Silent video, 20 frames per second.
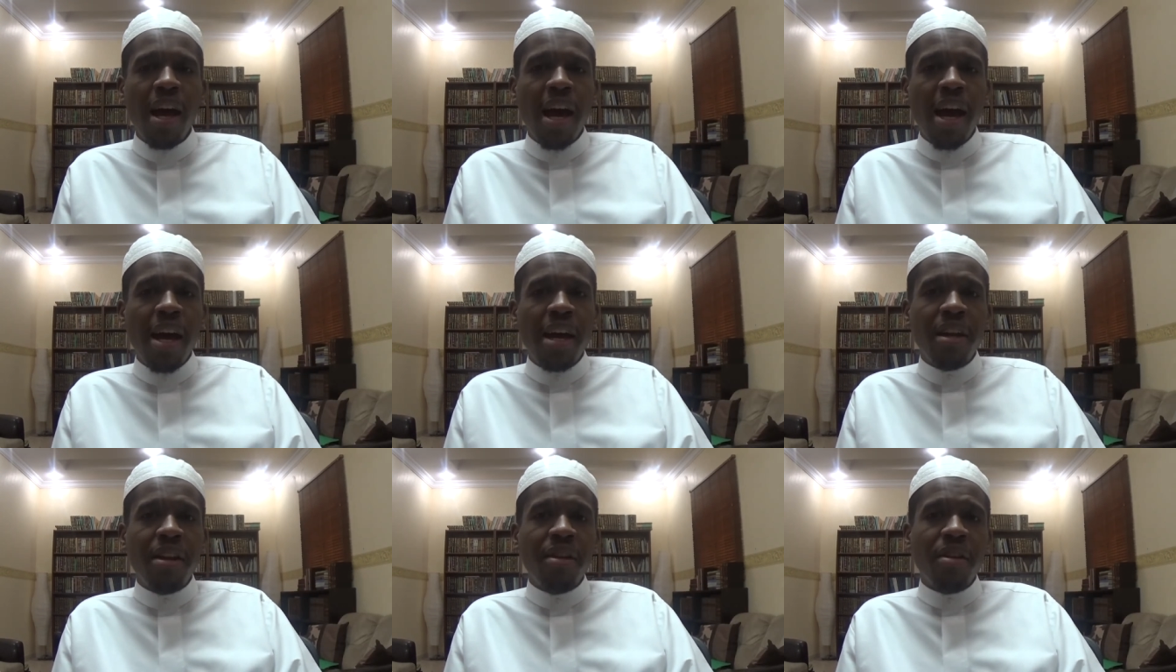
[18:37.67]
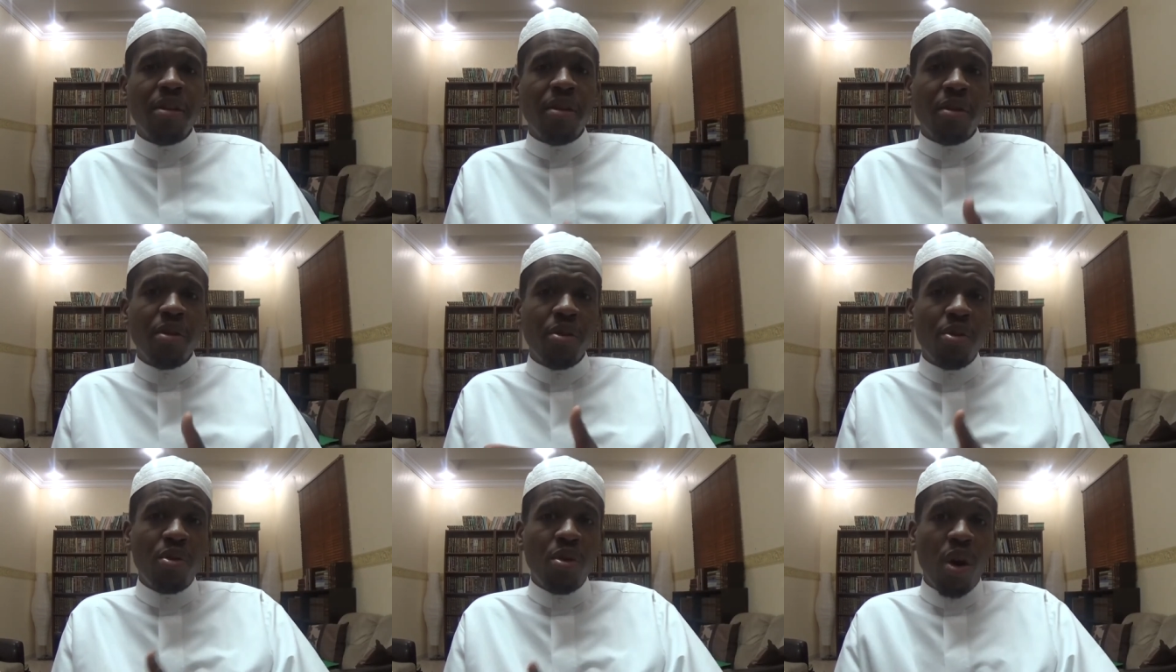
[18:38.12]
And
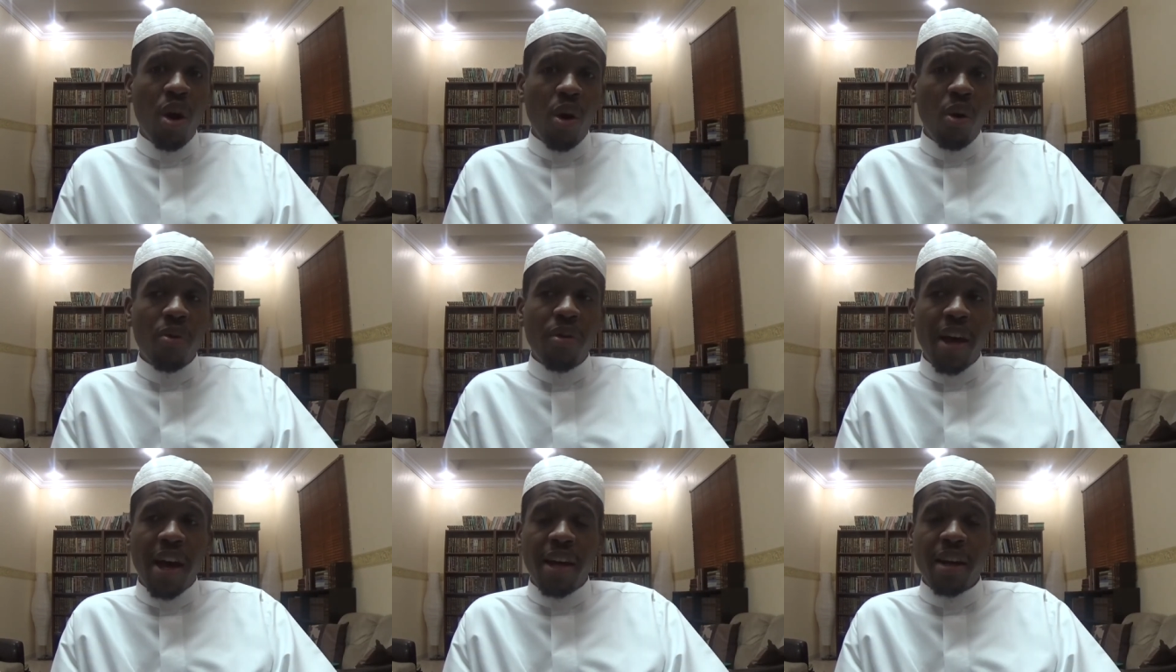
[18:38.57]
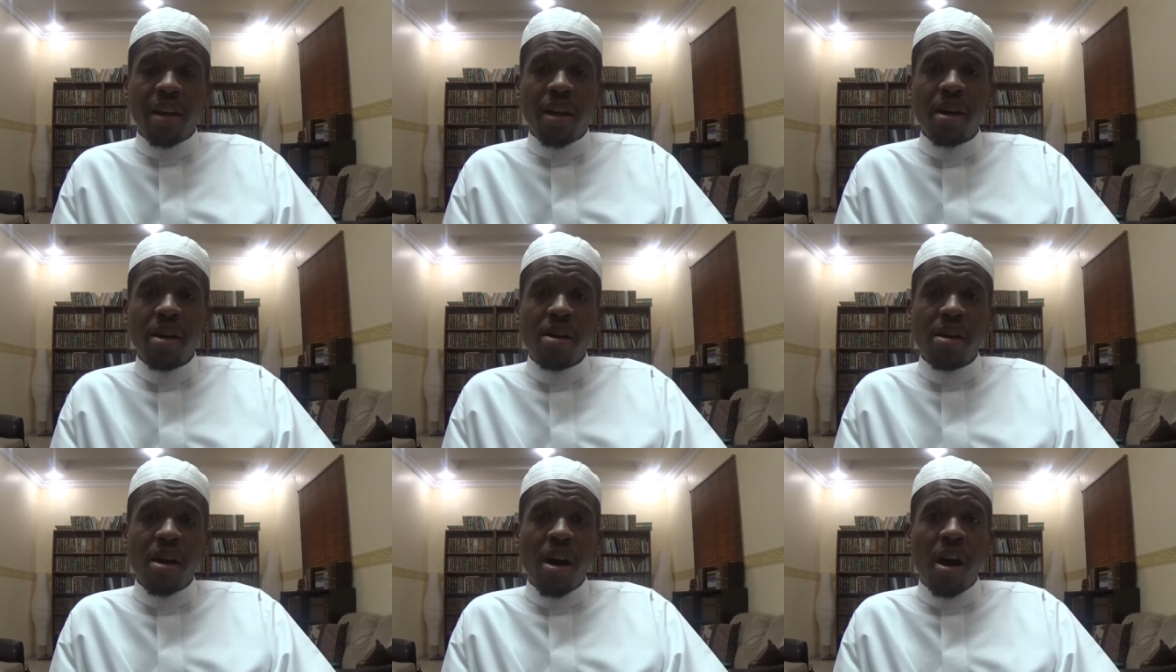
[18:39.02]
you know that
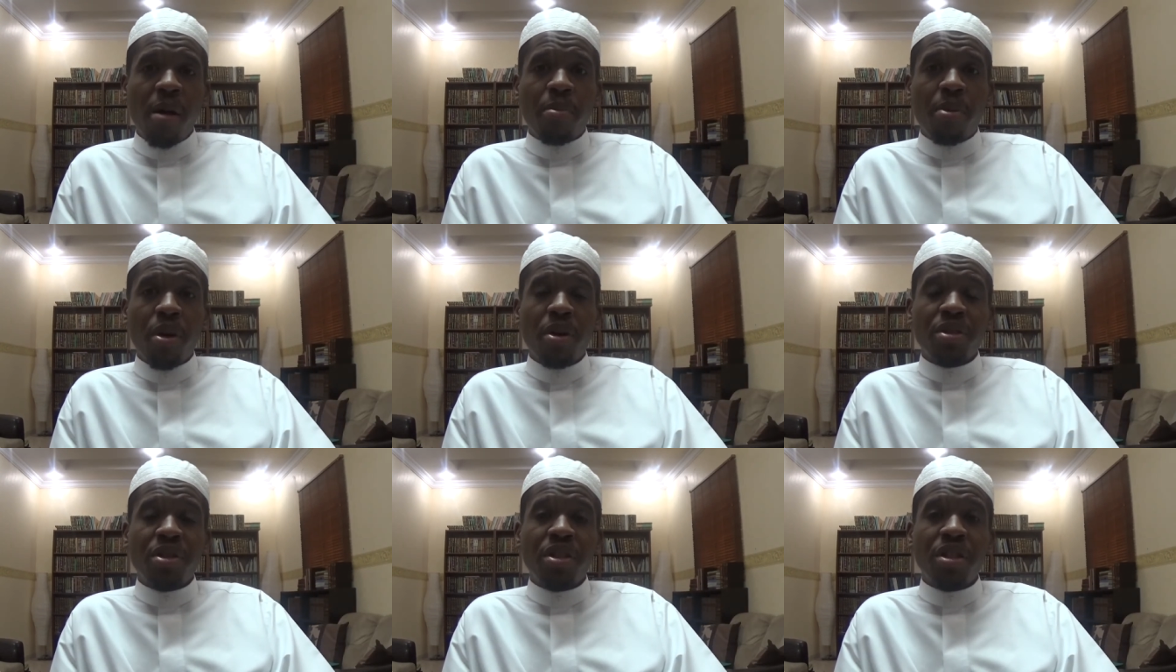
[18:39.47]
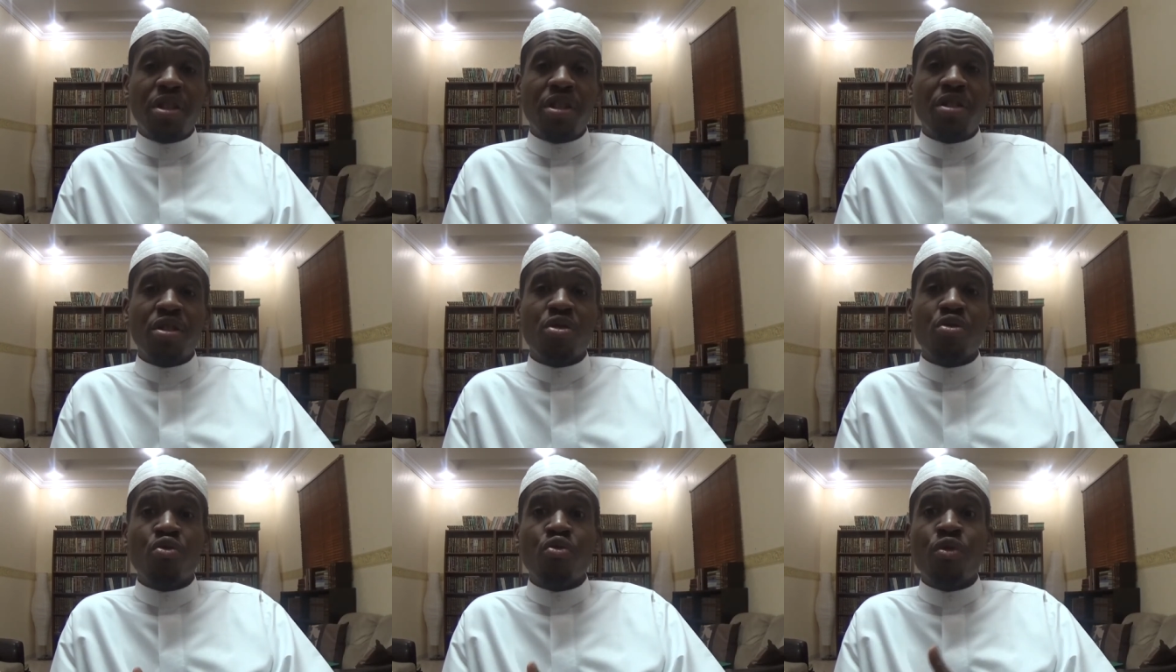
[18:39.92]
a
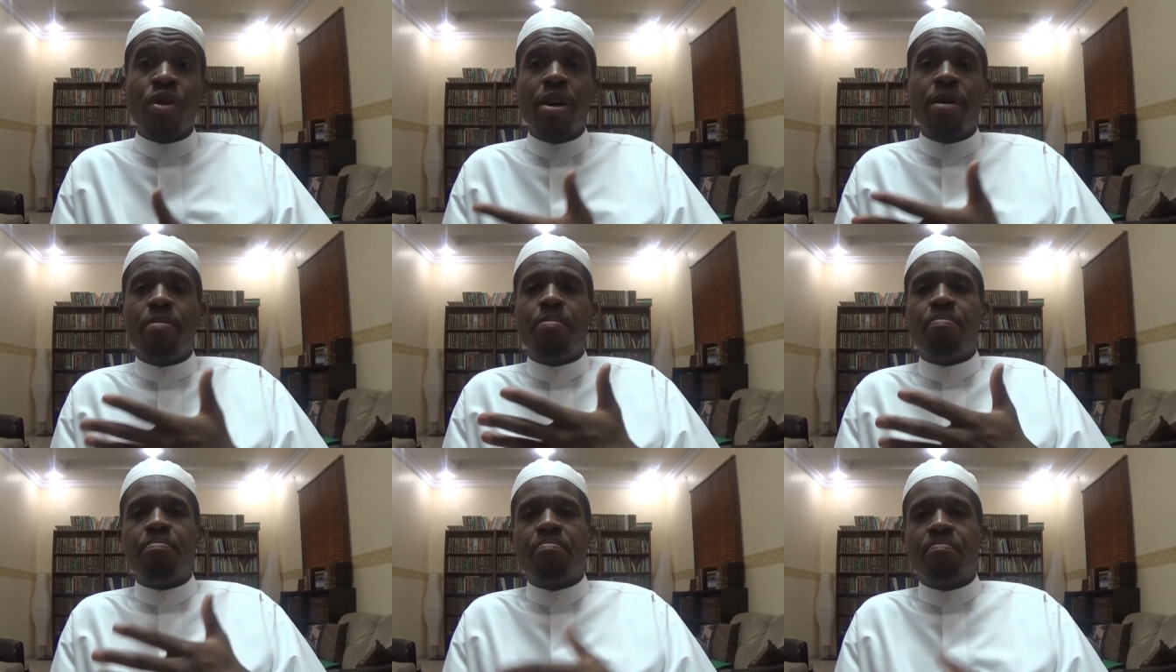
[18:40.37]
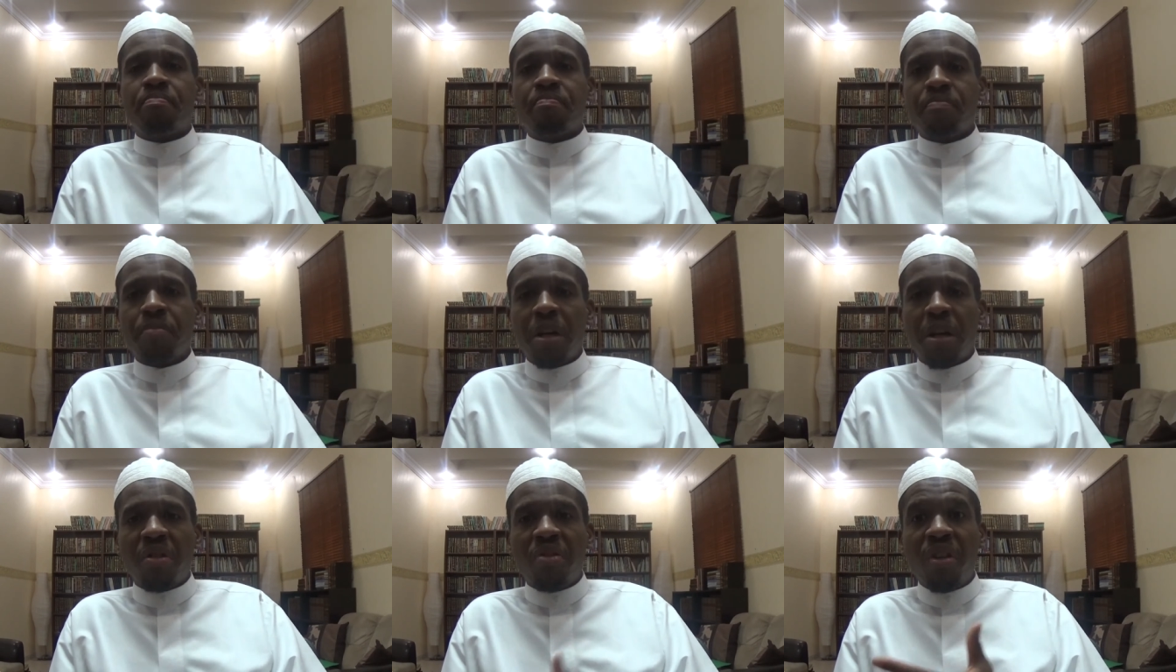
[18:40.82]
person's rib,
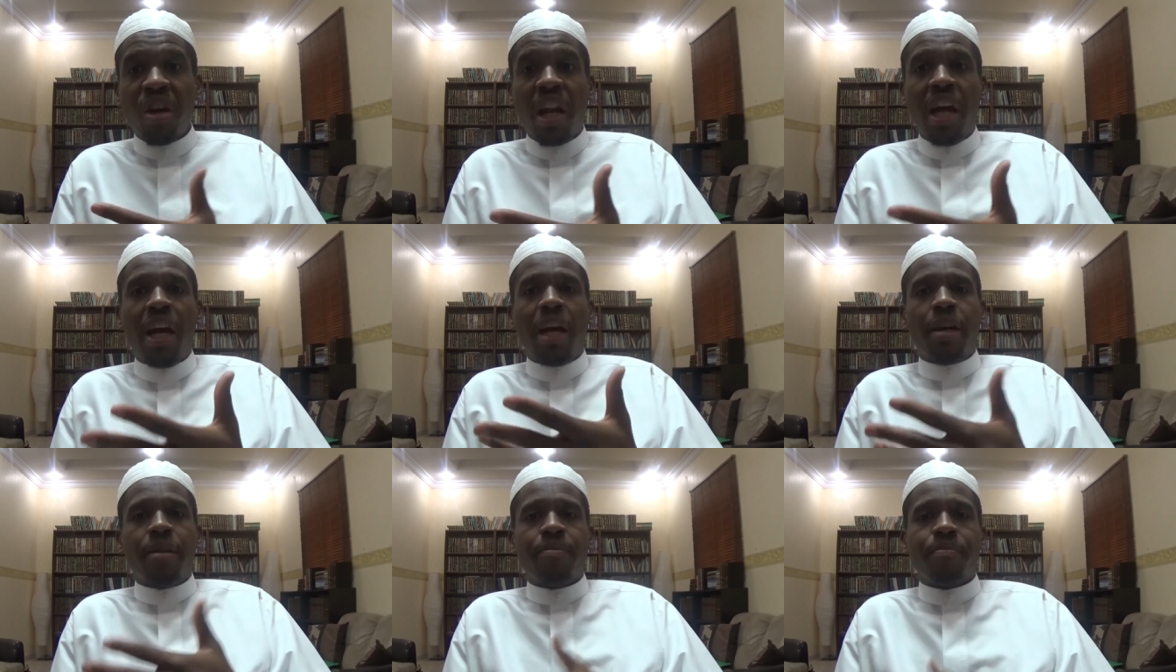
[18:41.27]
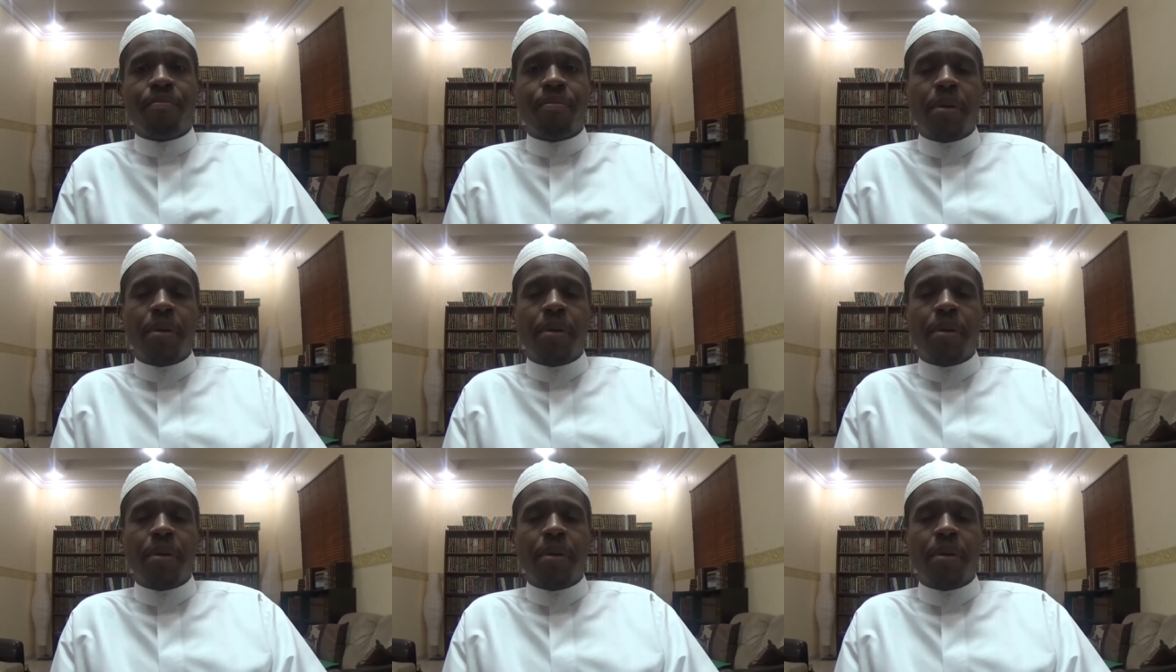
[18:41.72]
uh, dala'a,